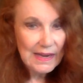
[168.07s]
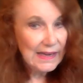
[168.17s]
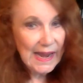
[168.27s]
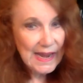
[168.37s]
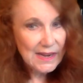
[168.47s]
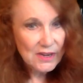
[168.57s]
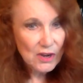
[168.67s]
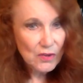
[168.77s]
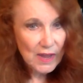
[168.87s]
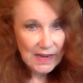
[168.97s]
Lincoln
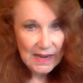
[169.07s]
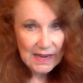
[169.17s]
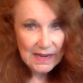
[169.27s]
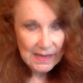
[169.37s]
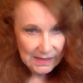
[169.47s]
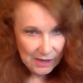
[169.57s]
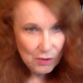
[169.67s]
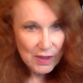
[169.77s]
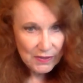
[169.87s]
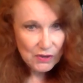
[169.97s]
knew
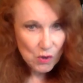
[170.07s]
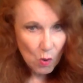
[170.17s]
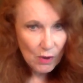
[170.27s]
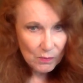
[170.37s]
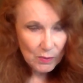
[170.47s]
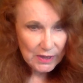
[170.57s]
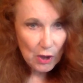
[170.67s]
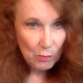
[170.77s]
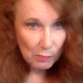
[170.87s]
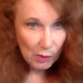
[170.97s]
that the North would
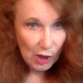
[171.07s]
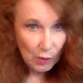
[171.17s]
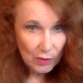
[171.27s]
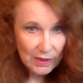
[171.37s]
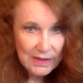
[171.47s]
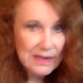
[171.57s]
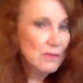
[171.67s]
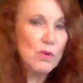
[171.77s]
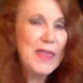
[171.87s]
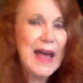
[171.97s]
go broke
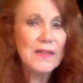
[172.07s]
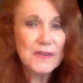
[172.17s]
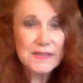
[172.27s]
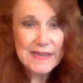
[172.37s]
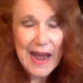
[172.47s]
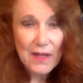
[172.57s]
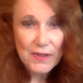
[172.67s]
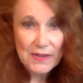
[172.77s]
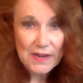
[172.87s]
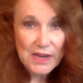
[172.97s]
without the South
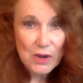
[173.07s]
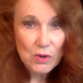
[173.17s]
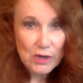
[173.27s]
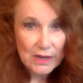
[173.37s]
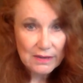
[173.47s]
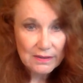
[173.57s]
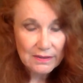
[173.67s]
in the Union.